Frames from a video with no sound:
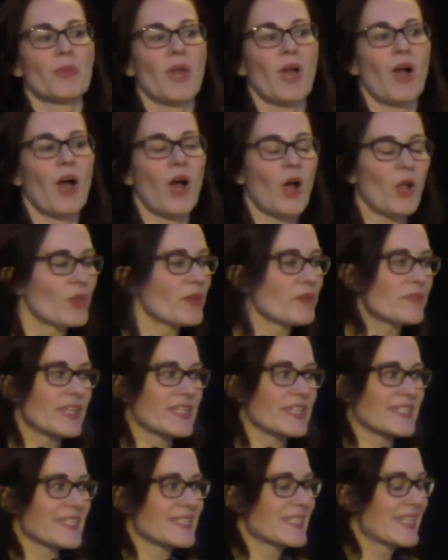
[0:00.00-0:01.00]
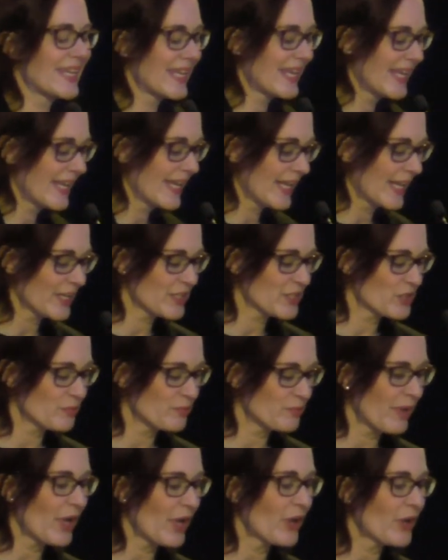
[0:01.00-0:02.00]
all of this is getting
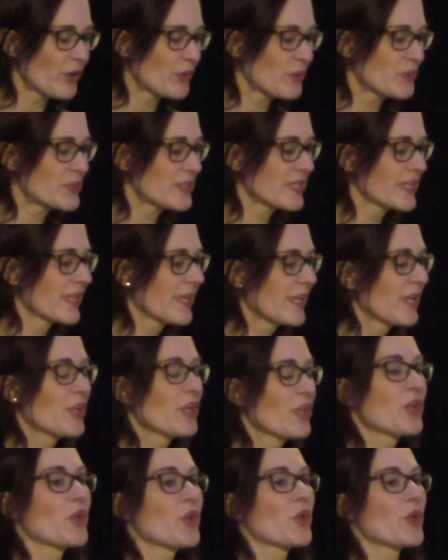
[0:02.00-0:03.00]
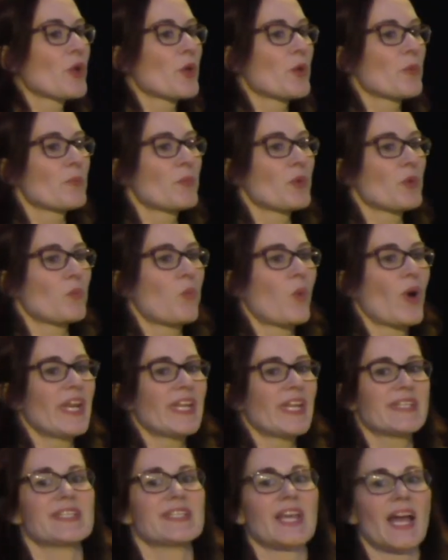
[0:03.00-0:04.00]
exposed, but what
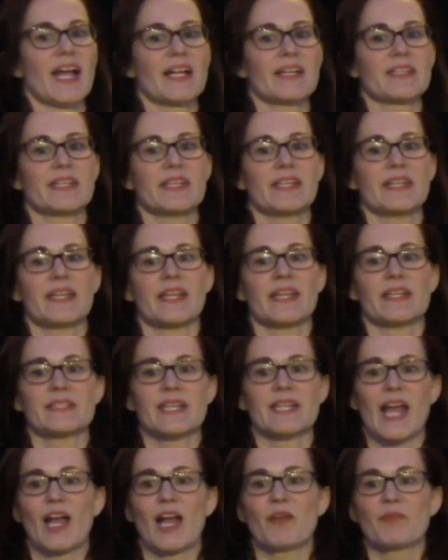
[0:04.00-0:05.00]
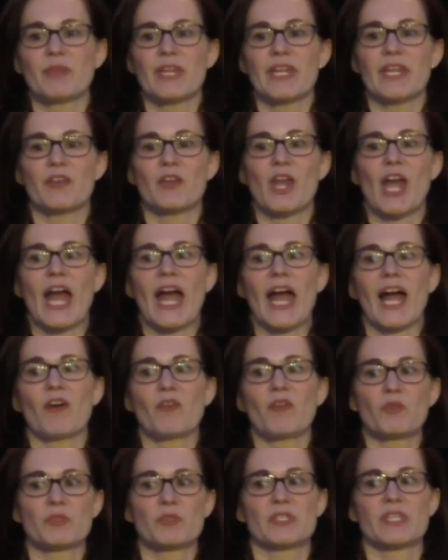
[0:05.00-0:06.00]
exactly is happening and how
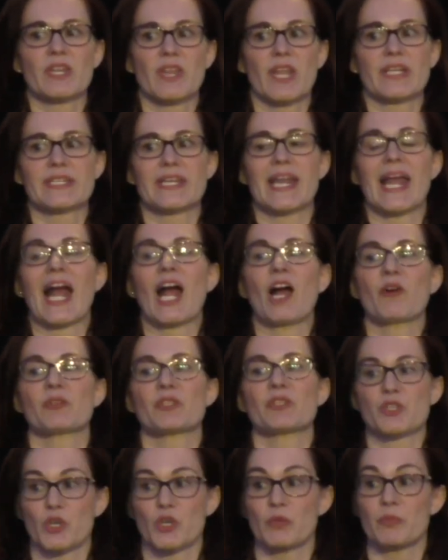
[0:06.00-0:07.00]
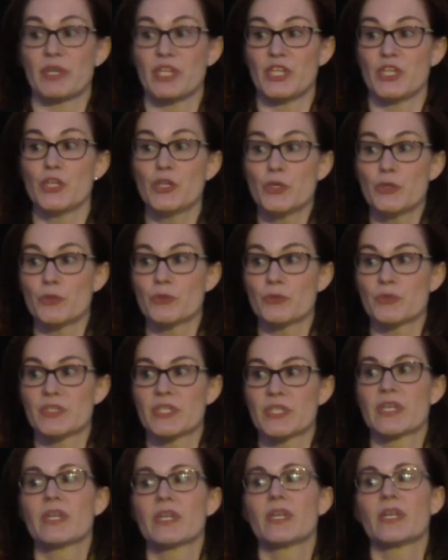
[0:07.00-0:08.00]
it was collected and how it's going to be
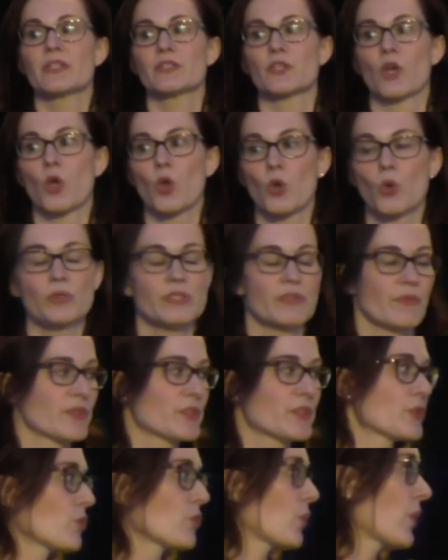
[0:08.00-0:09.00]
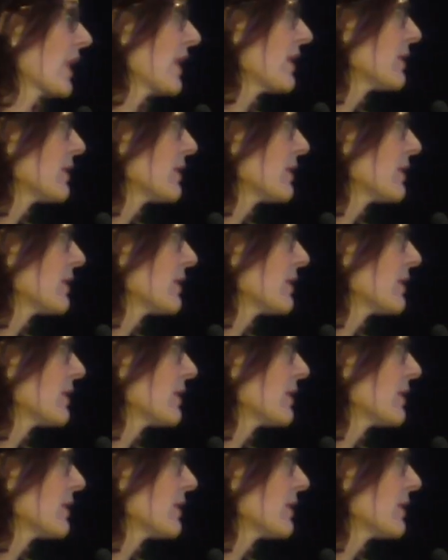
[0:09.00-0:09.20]
used is a whole different story.